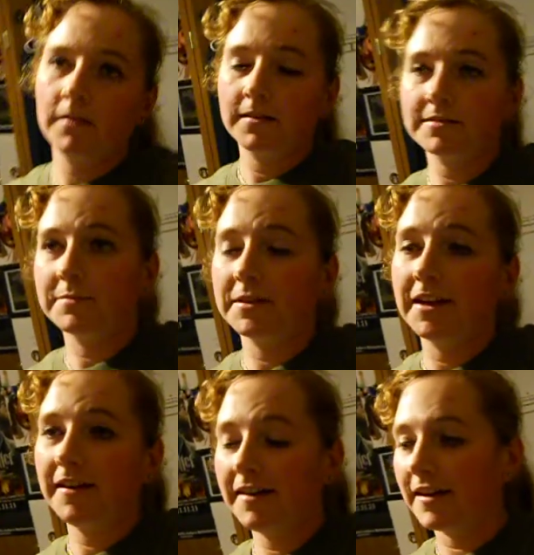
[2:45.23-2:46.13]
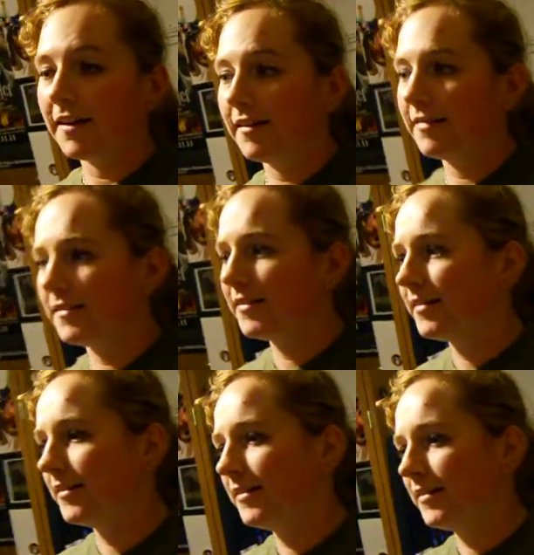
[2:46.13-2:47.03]
because I'm tired and
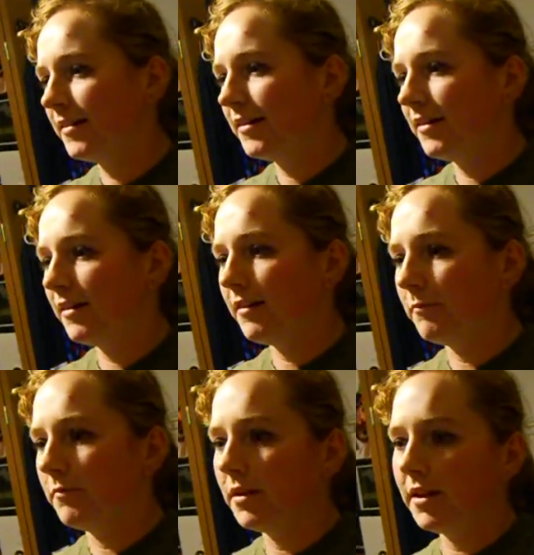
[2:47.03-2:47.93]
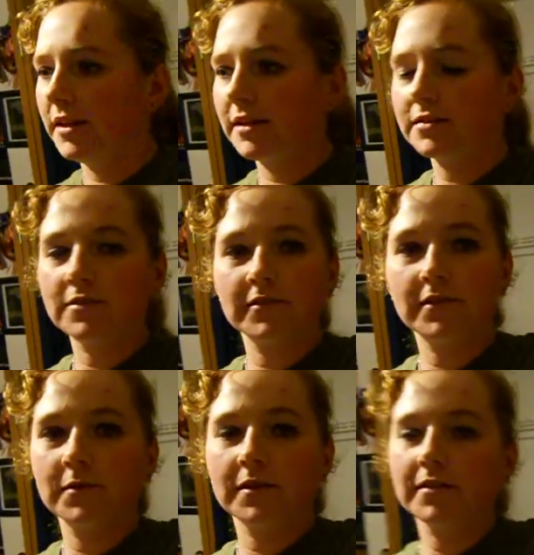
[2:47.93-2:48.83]
I'm really not sure if I
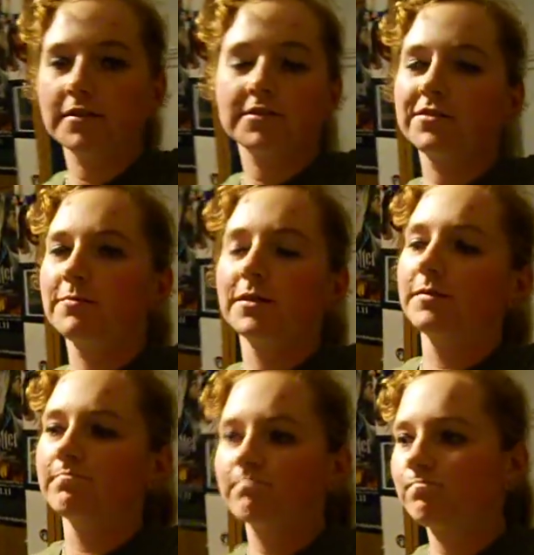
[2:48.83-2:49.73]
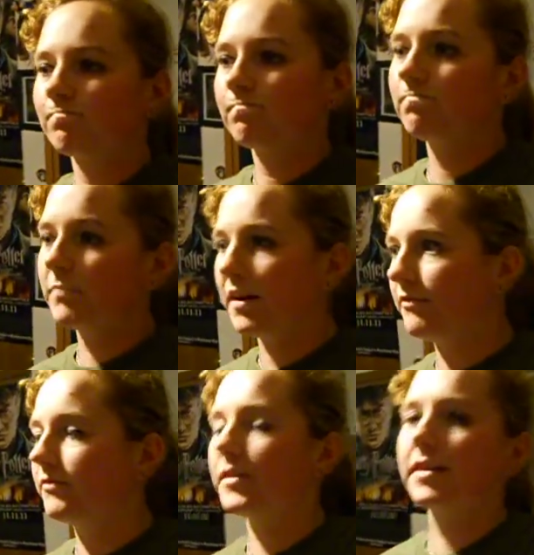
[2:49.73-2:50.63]
work at the zoo tomorrow I
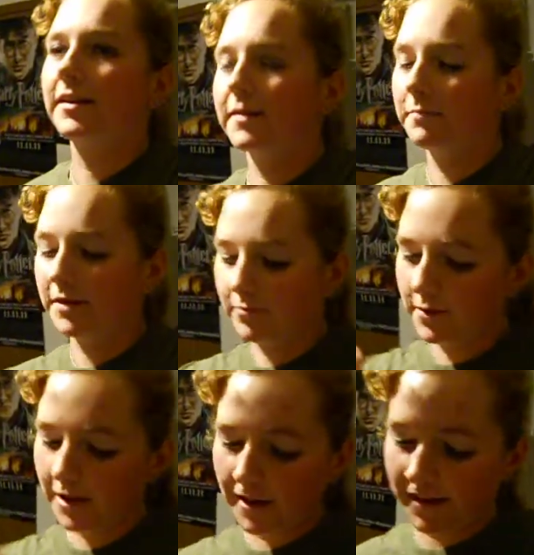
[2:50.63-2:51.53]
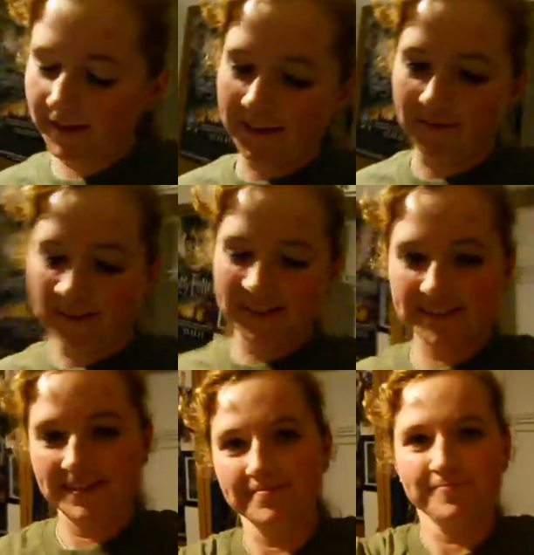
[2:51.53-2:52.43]
haven't figured that but I'm calling
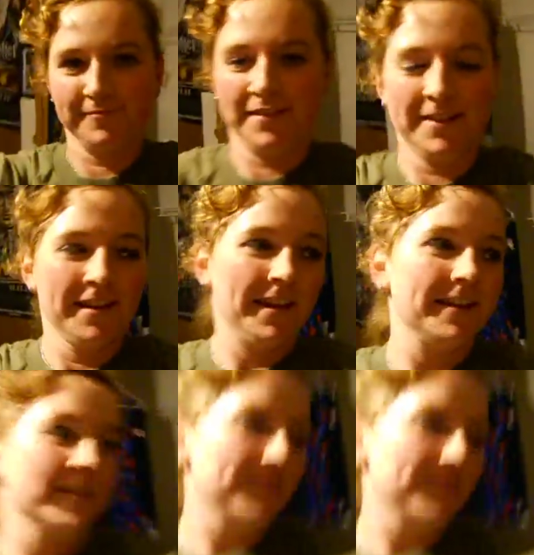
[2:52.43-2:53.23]
anyways and if